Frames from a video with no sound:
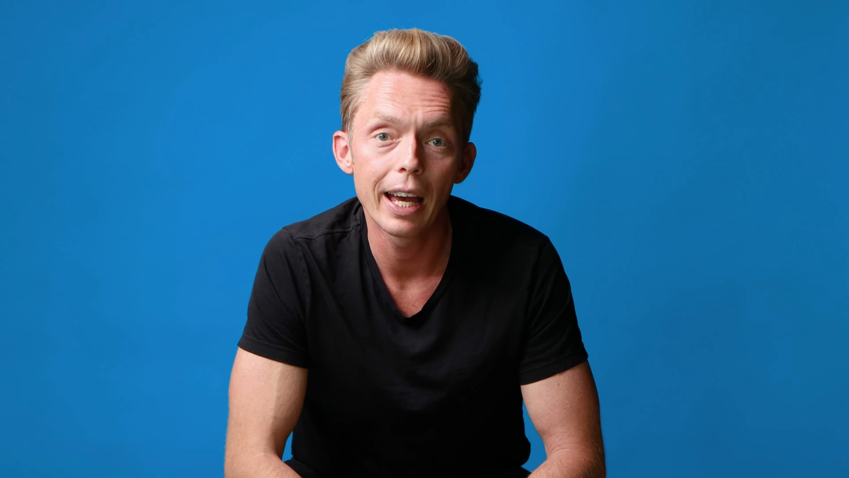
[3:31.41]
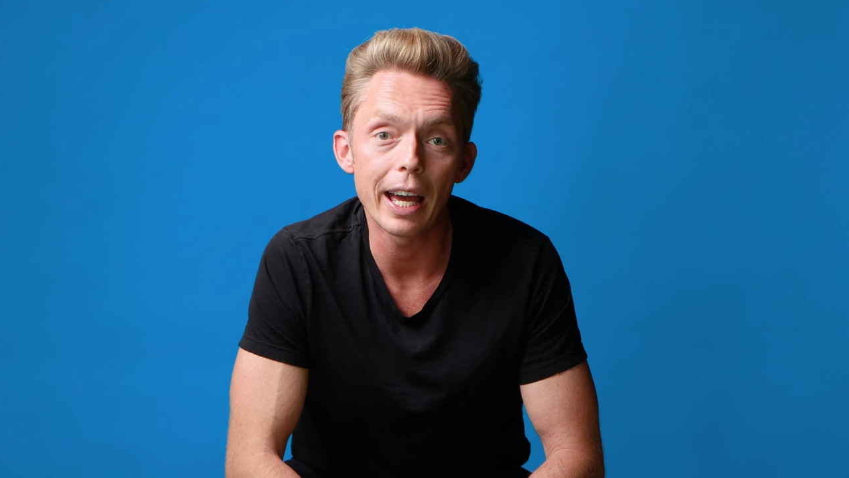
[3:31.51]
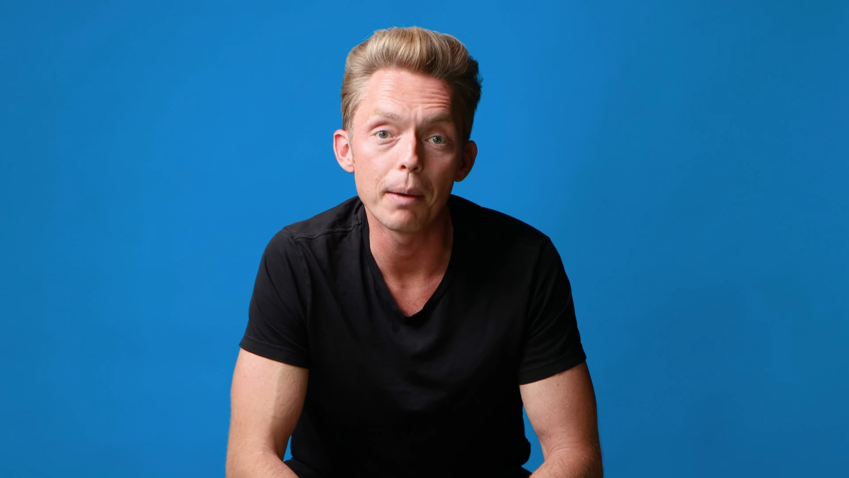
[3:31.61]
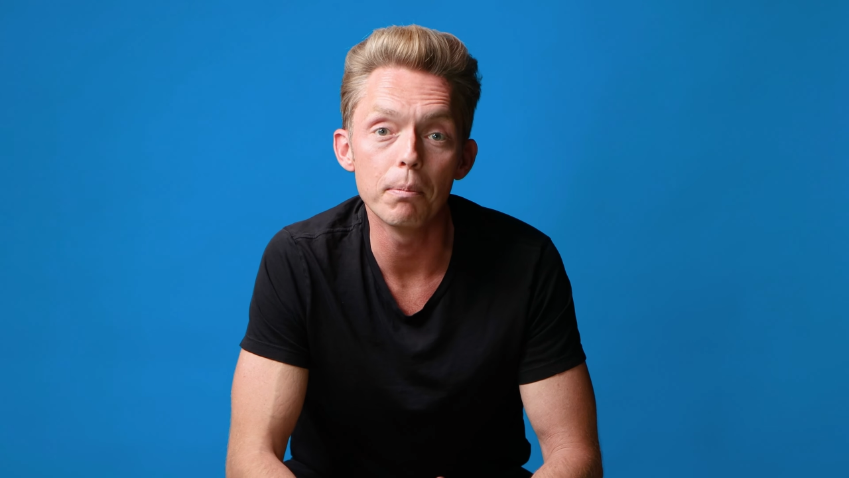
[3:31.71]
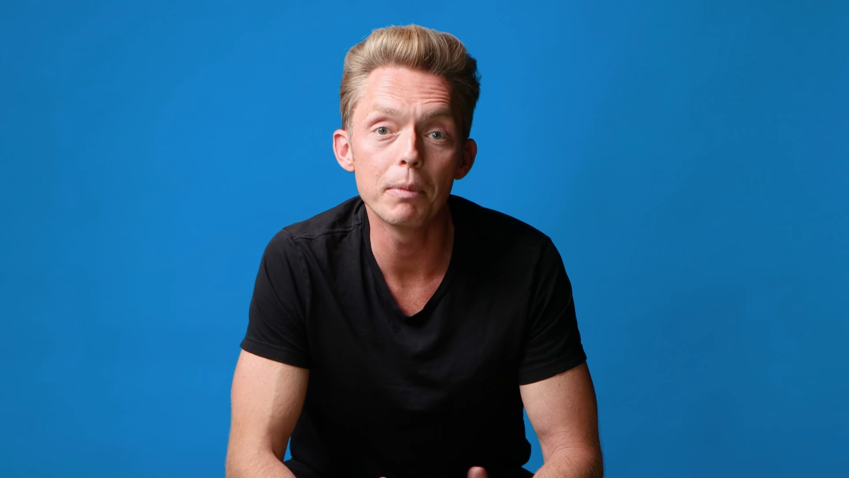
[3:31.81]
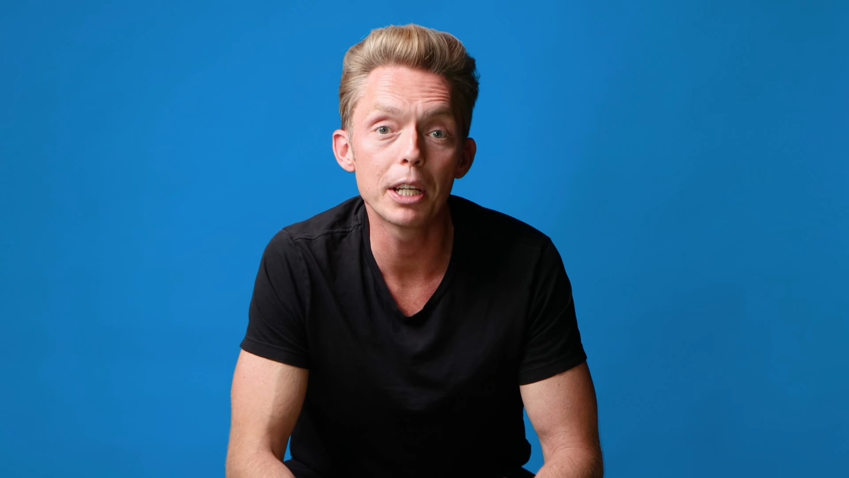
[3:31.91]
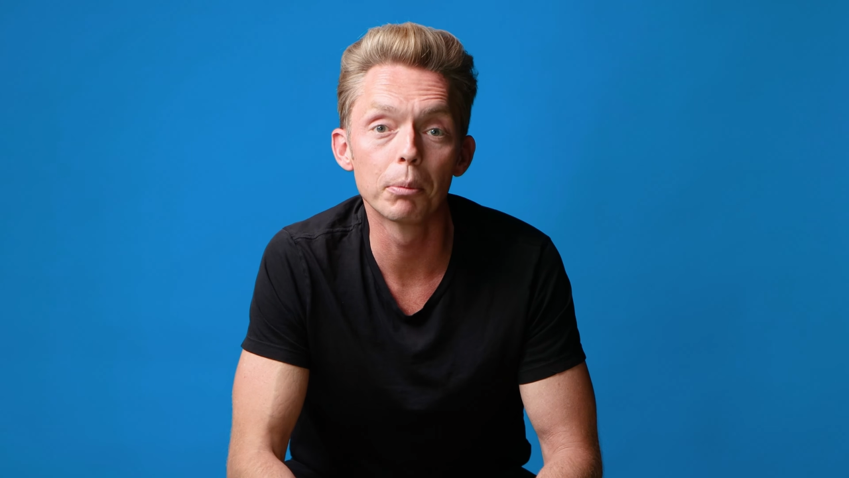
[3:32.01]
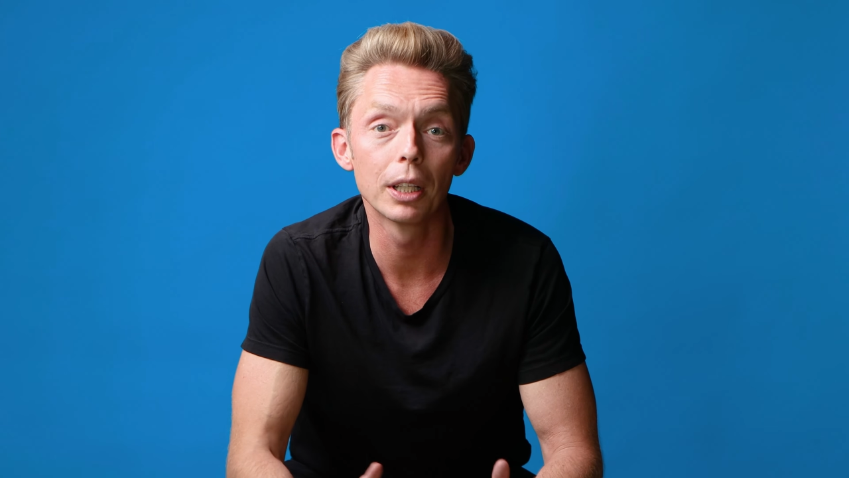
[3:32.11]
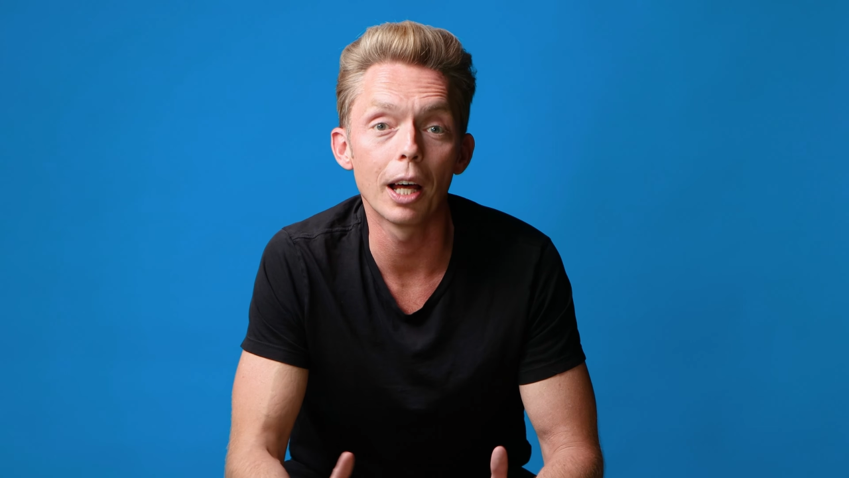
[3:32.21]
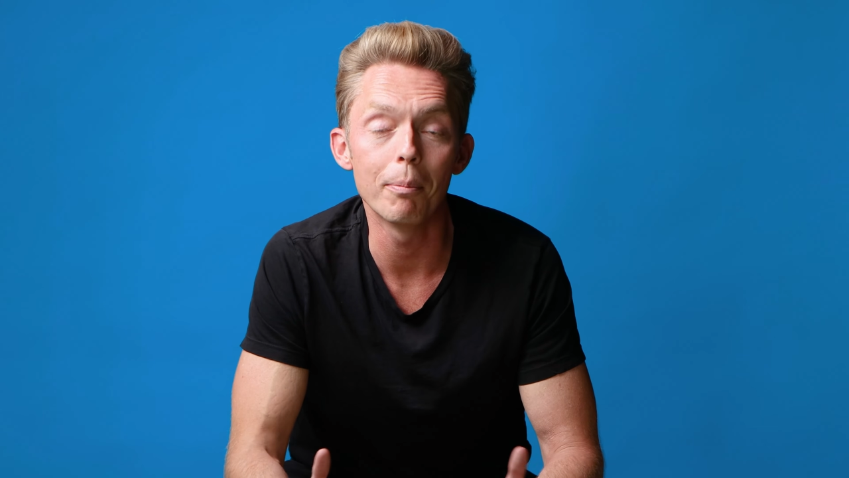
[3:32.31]
a
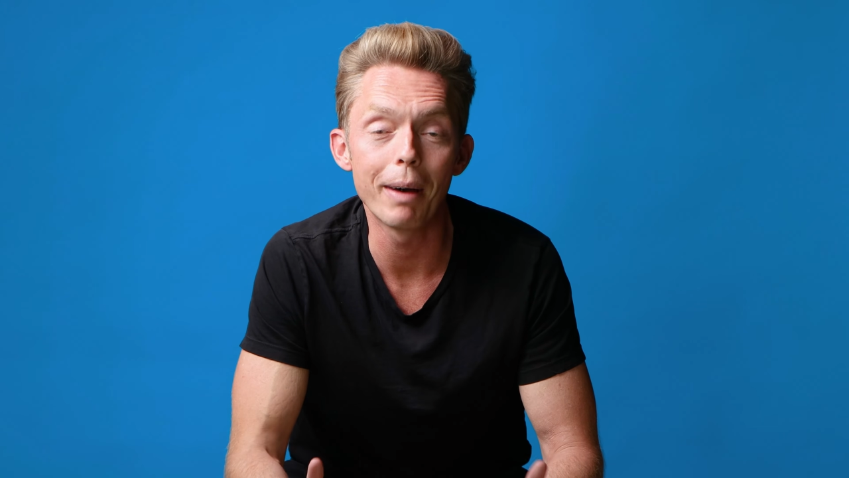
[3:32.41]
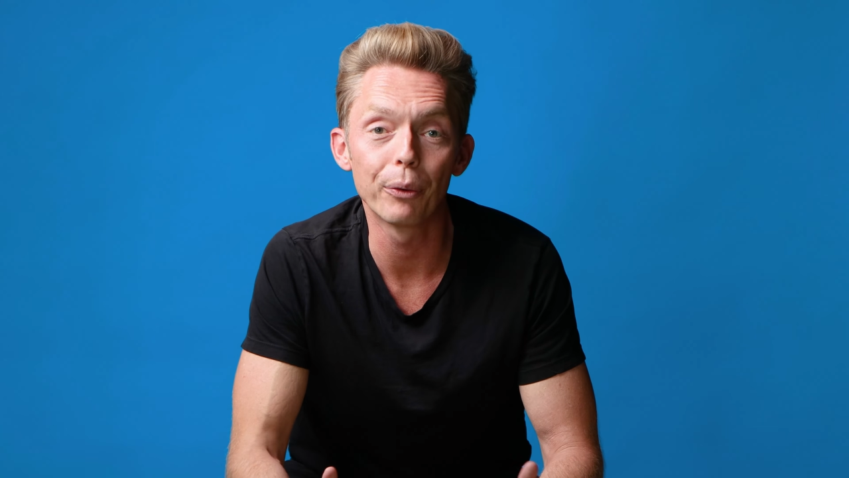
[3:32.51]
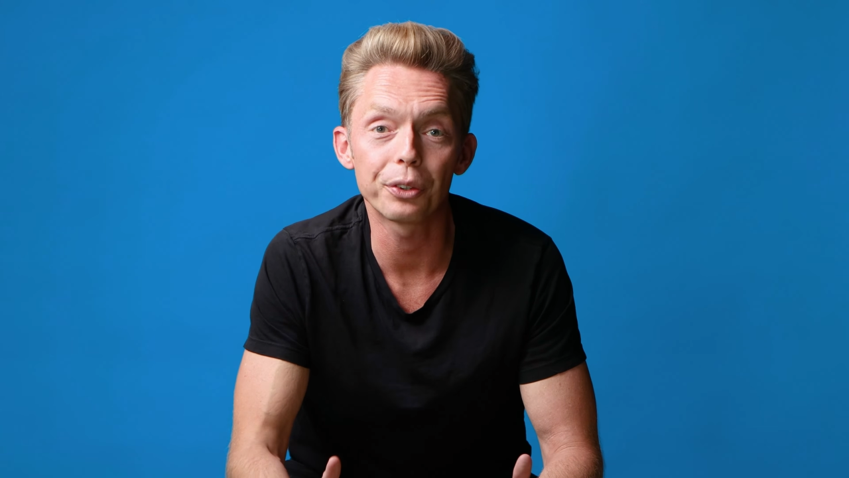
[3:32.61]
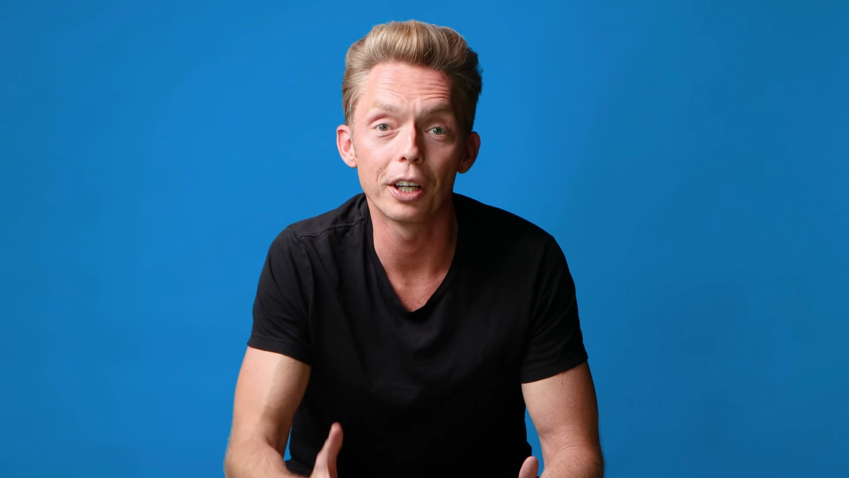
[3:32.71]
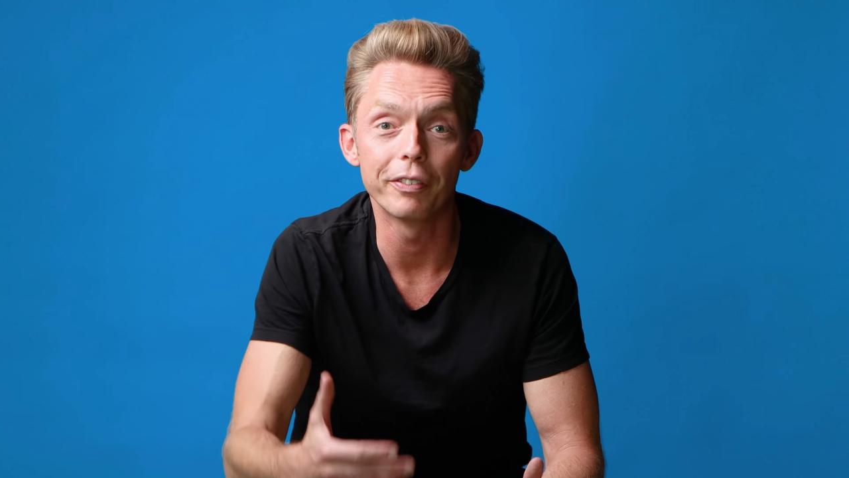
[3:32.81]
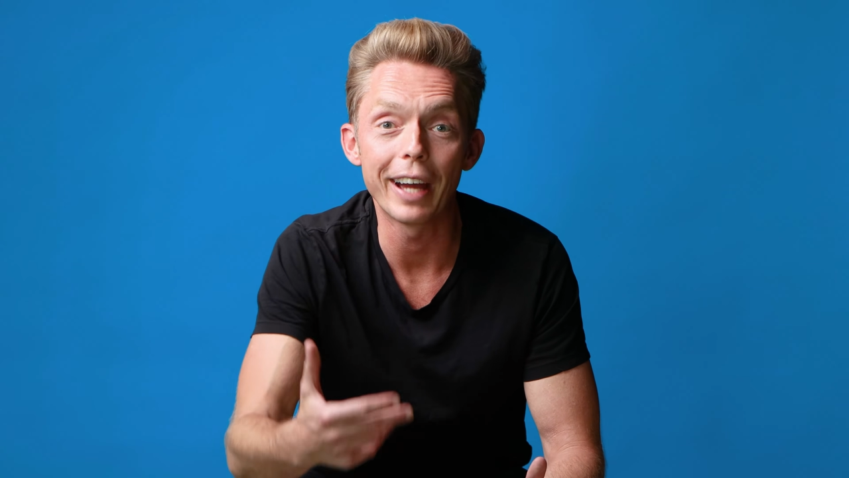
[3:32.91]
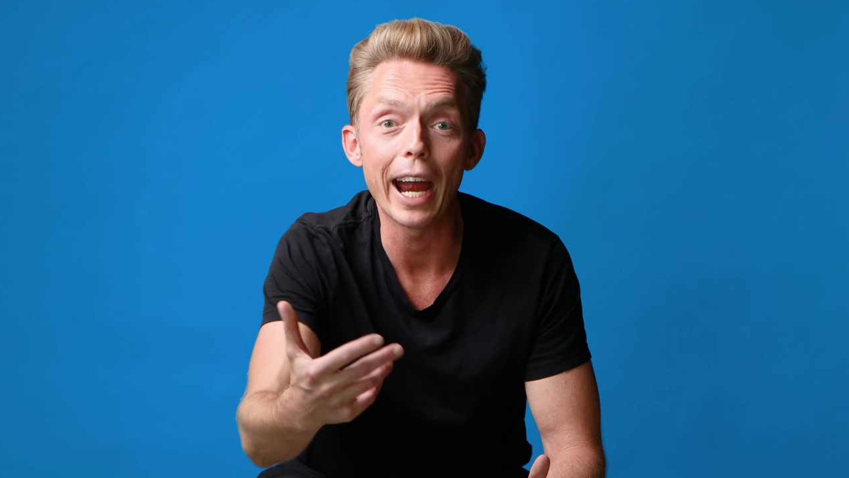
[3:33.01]
minimal amount of